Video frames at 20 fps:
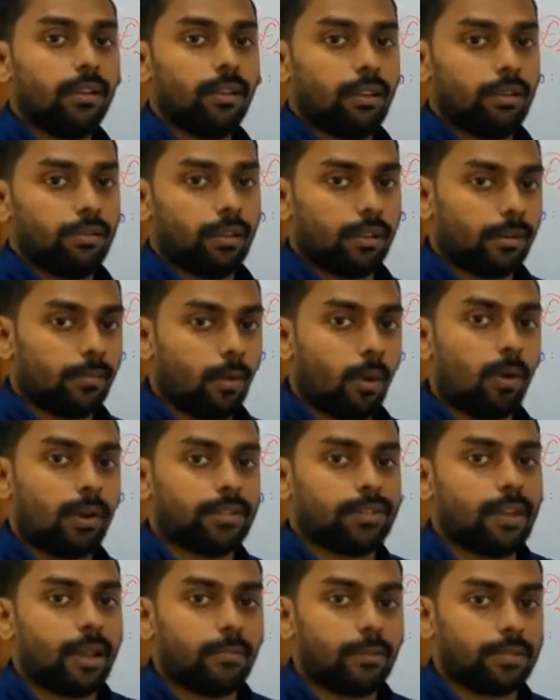There are more
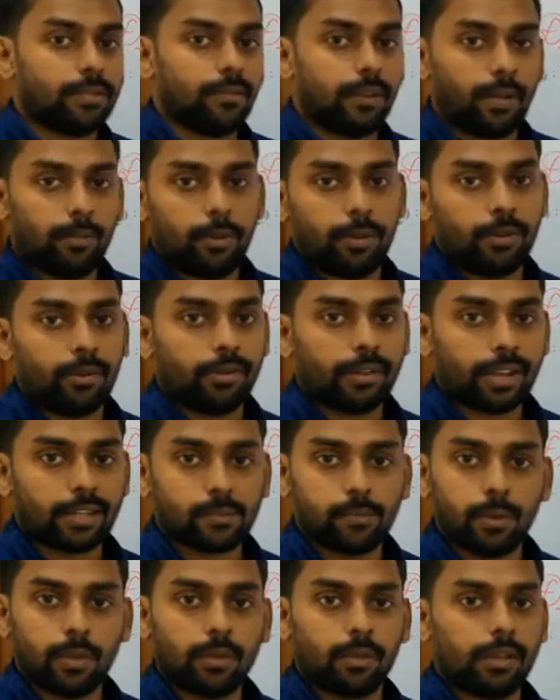examples available in your
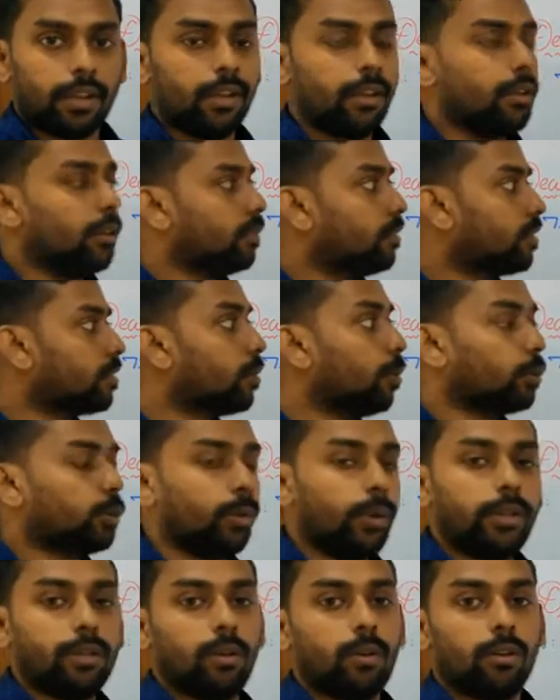textbook. Okay. Just go
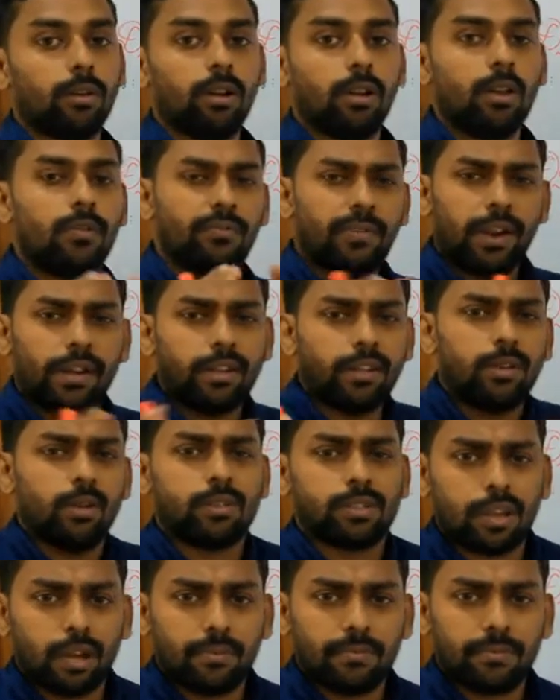through it or find it
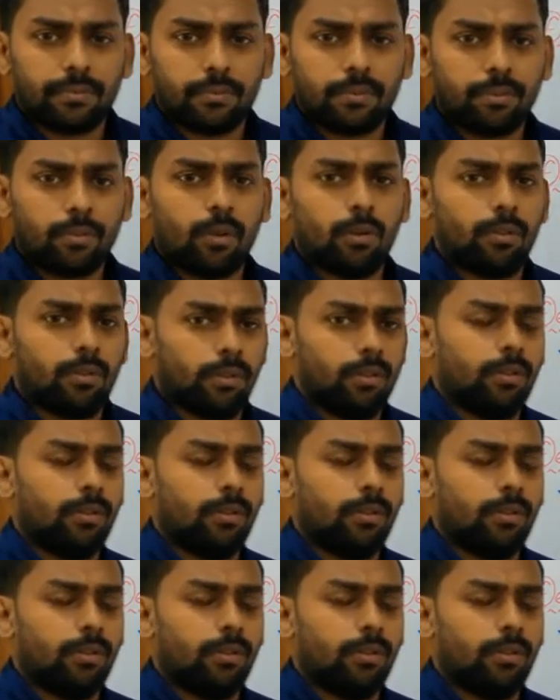yourself. No,